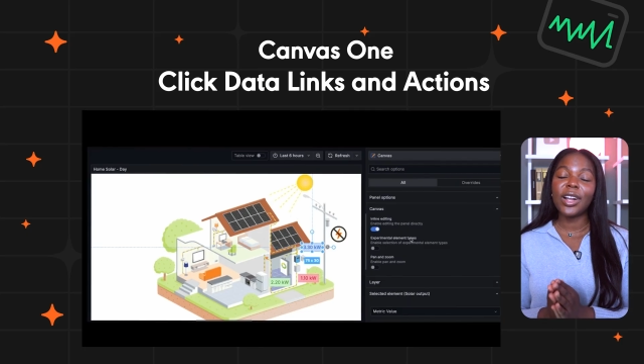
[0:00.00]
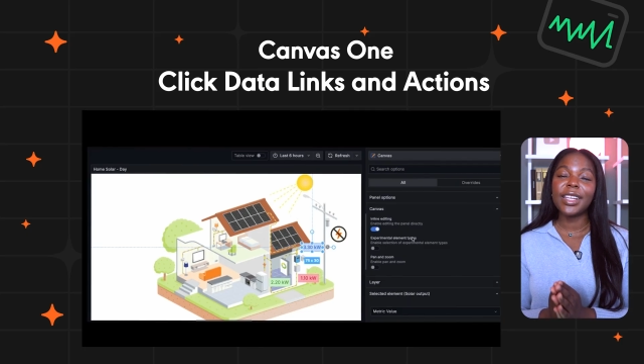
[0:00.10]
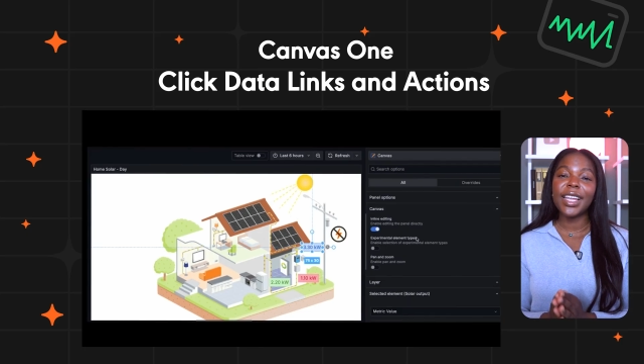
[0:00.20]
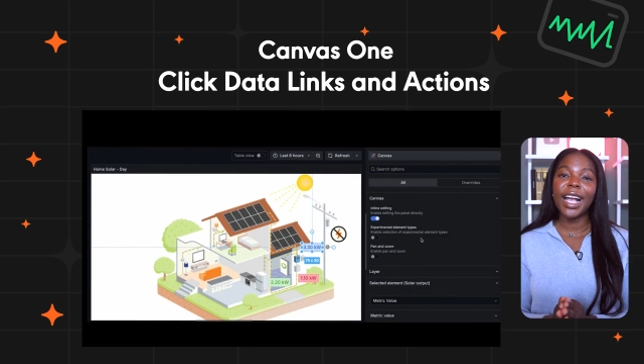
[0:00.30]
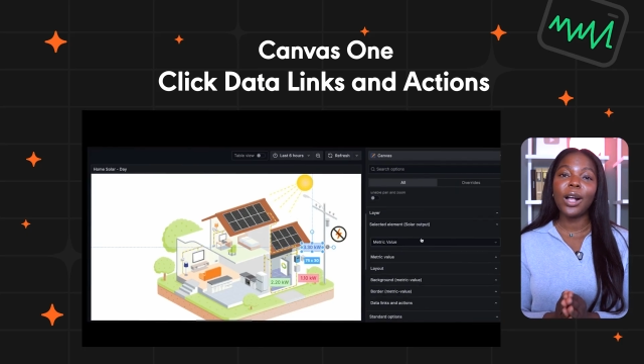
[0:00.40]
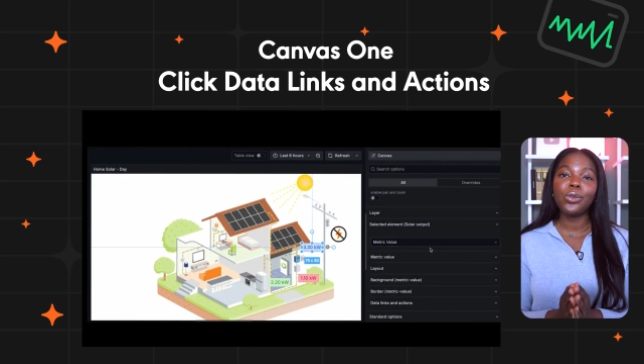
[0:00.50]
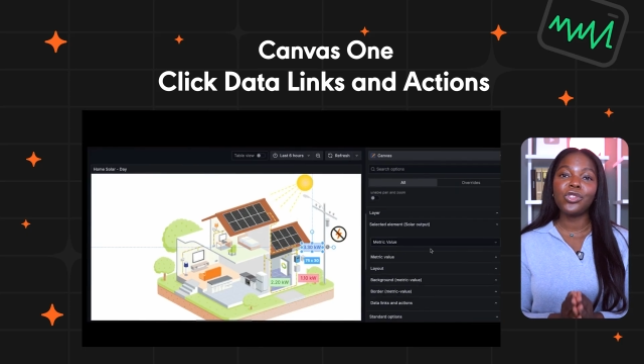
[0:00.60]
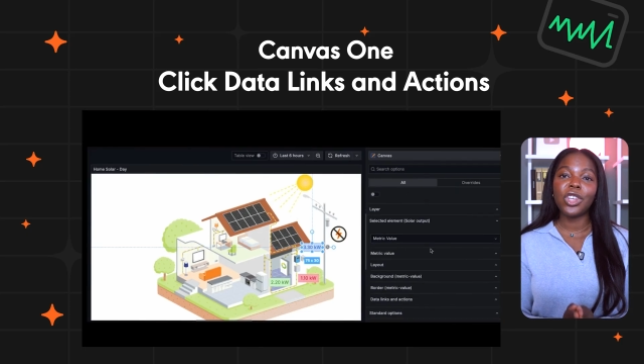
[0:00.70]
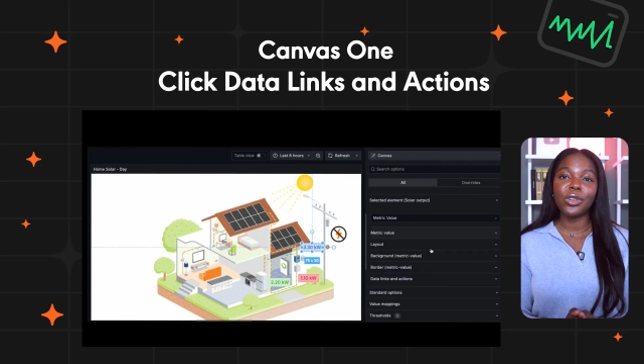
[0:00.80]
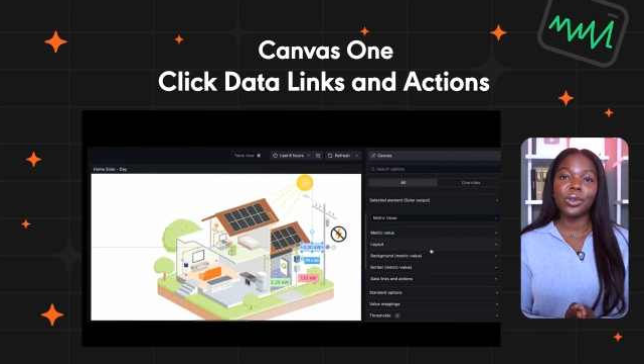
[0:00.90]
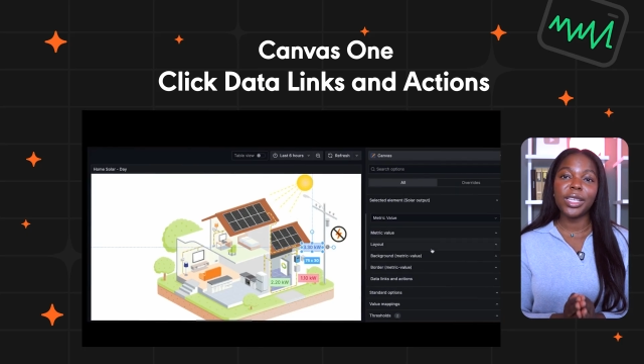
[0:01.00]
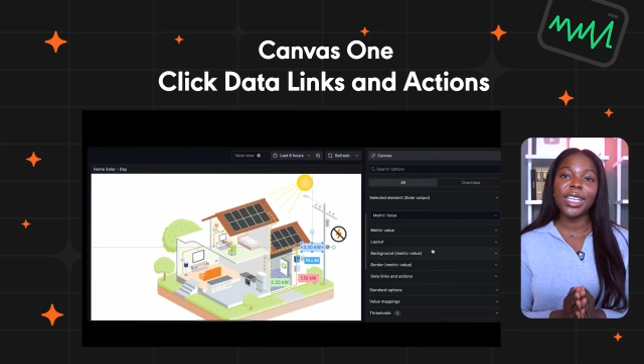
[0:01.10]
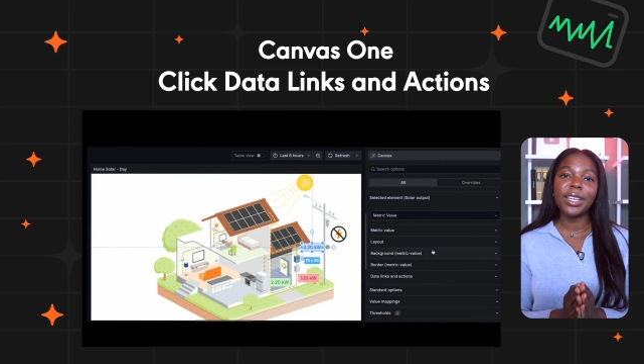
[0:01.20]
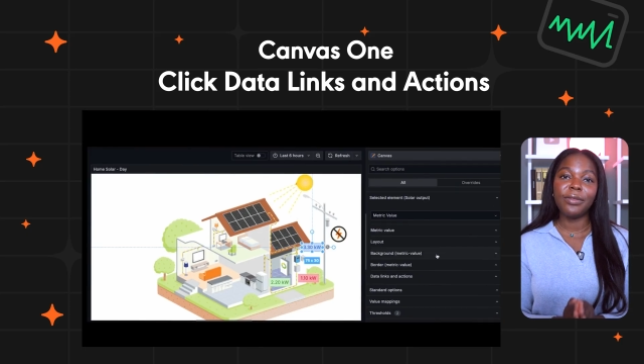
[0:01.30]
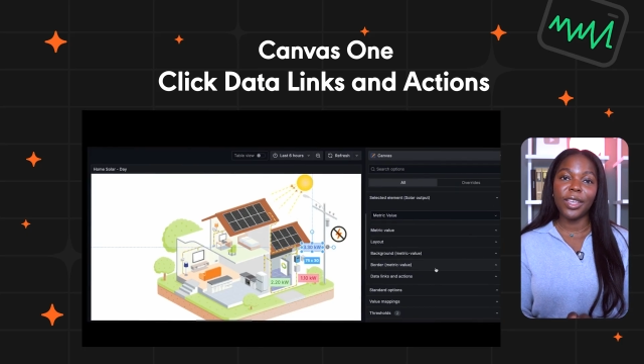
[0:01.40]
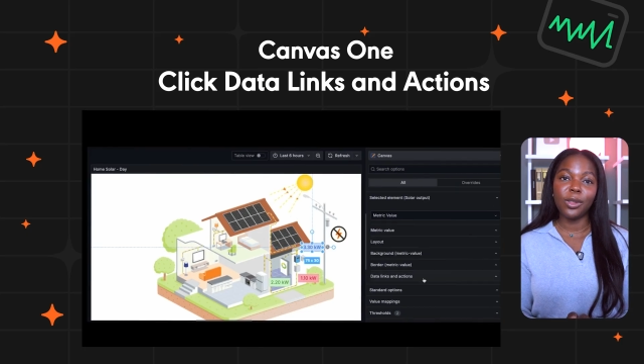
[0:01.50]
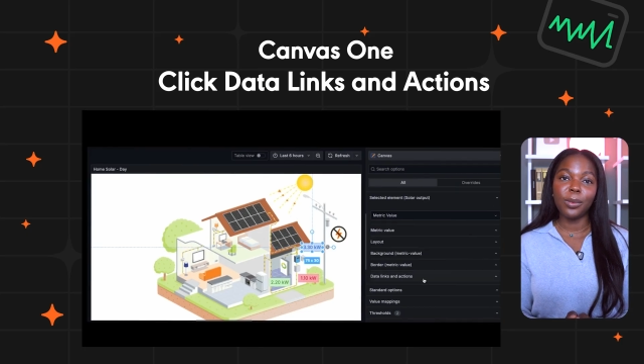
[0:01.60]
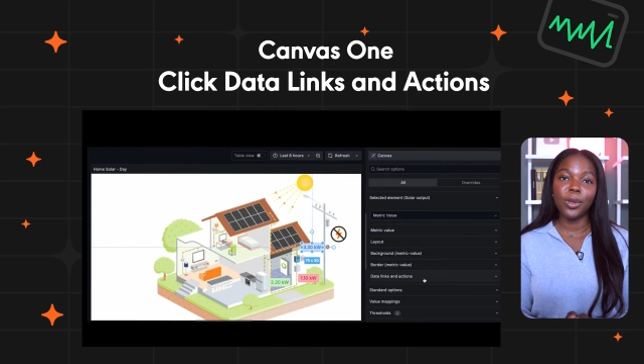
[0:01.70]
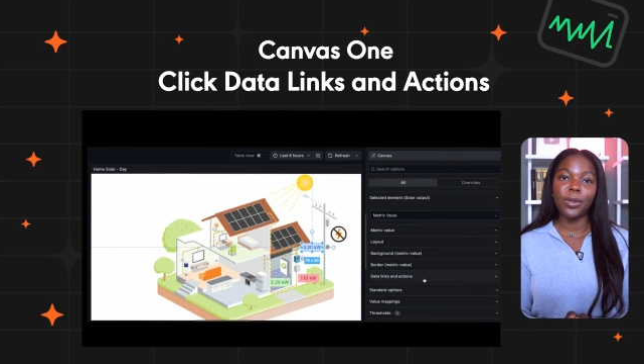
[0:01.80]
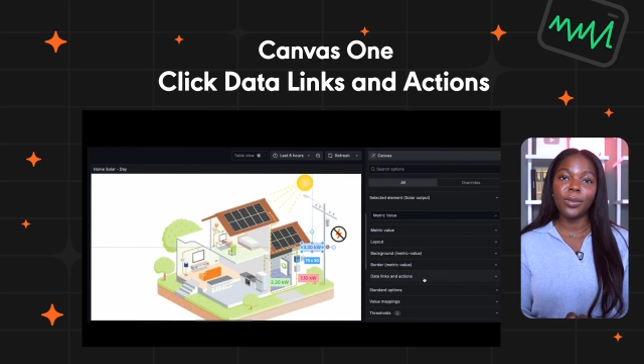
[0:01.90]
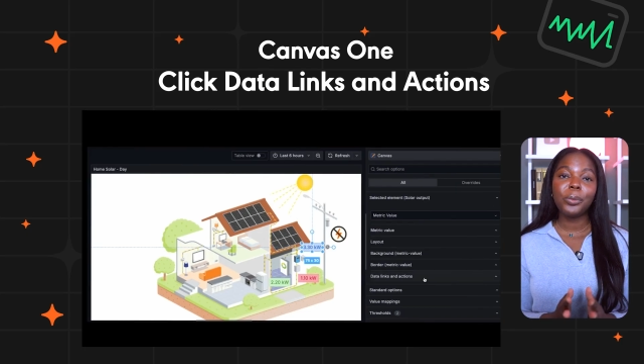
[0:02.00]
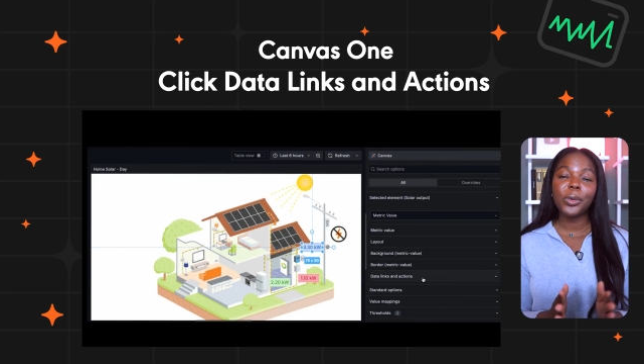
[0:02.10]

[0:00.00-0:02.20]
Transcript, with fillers: are now generally available.